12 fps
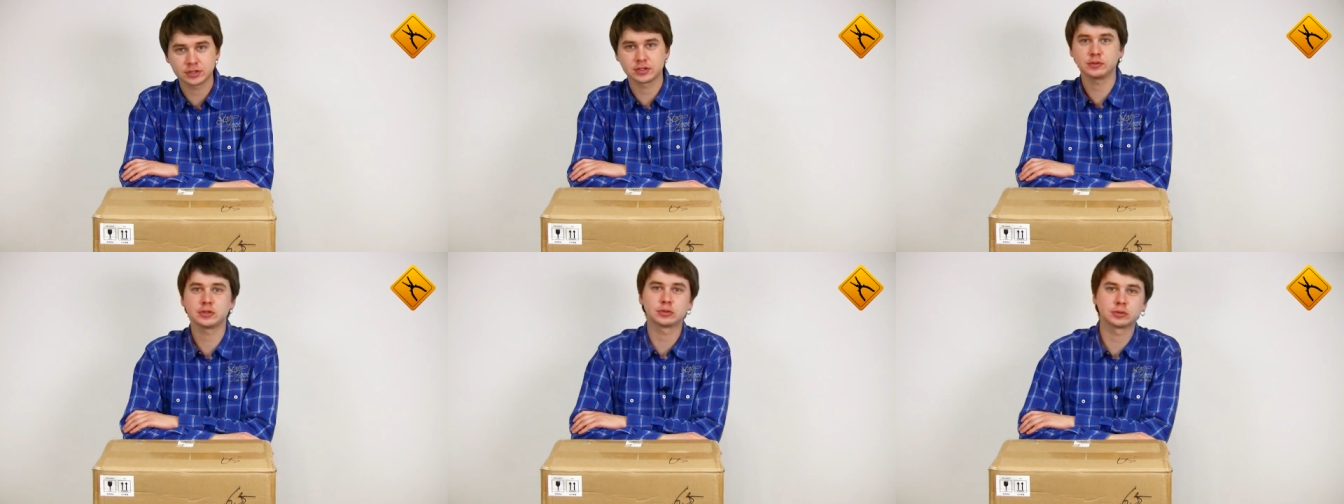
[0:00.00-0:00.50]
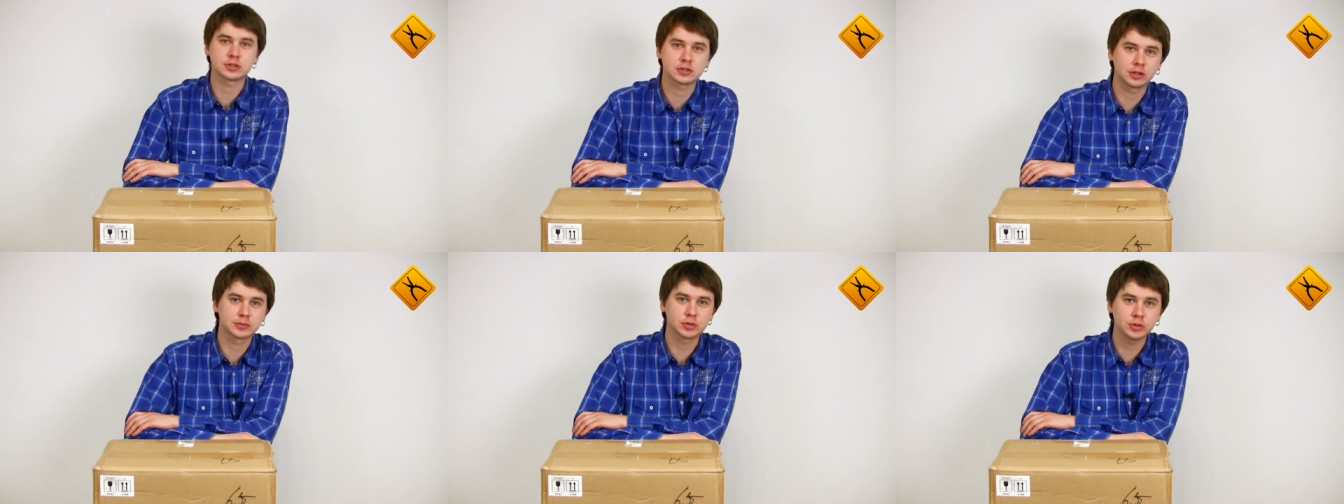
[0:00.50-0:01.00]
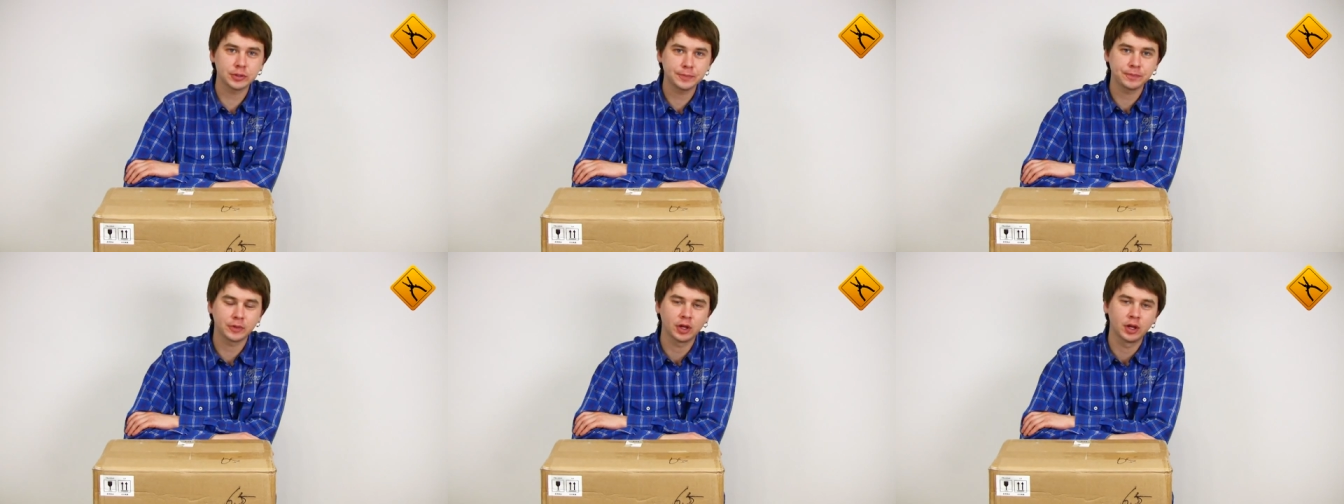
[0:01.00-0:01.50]
we are having a review
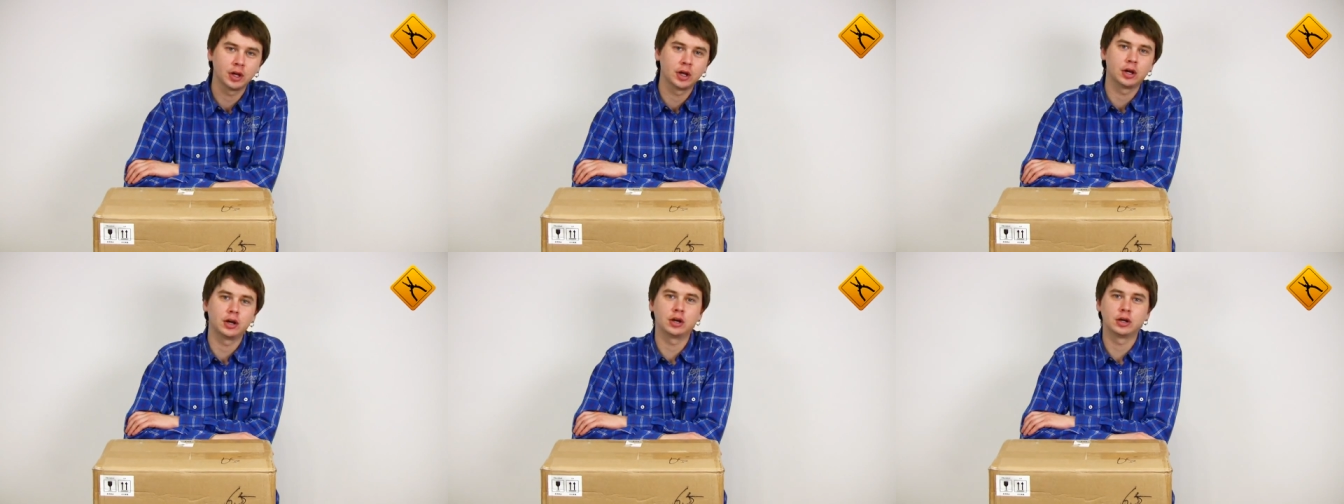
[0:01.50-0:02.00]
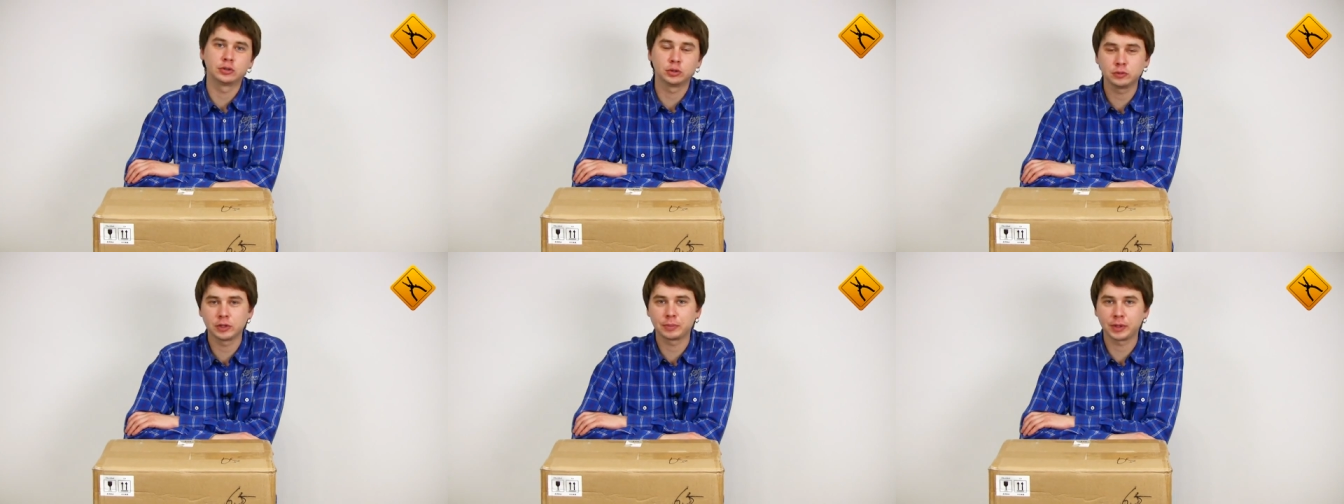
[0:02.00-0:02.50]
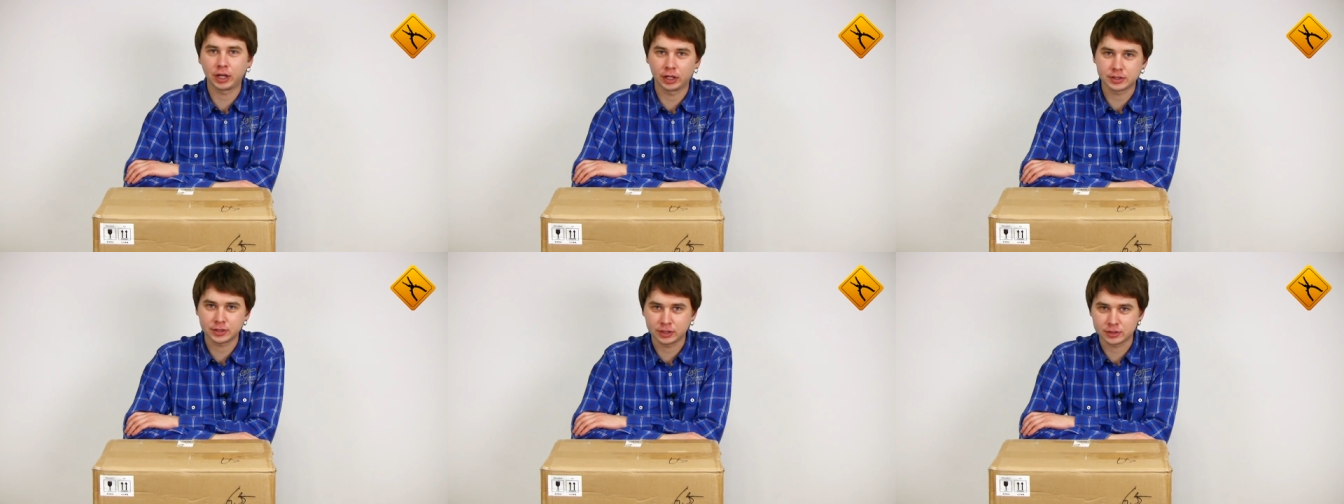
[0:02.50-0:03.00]
of a new soldering station
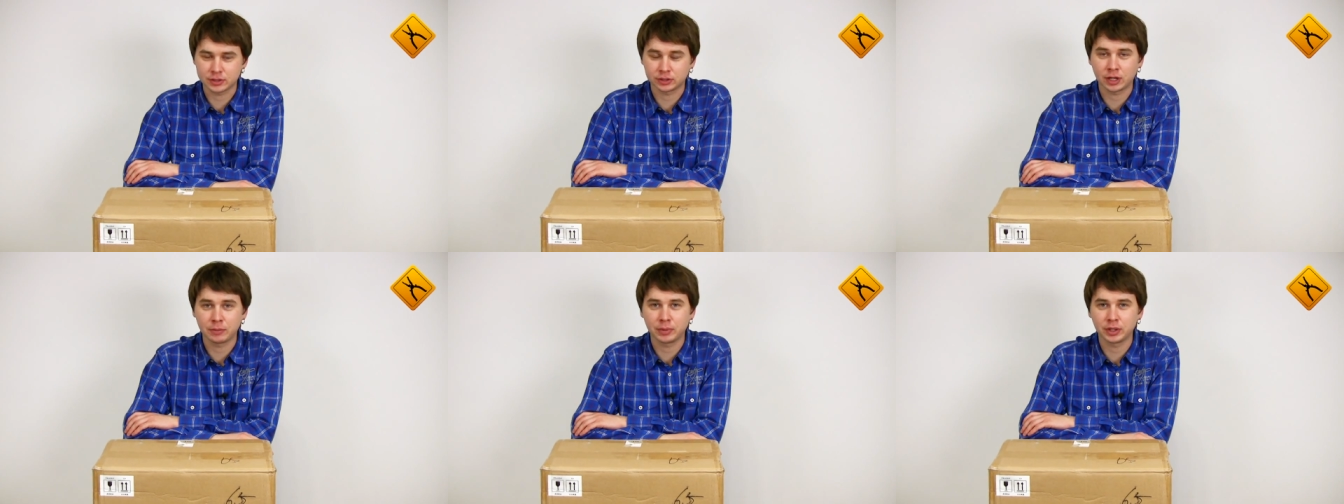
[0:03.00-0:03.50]
from ACHI,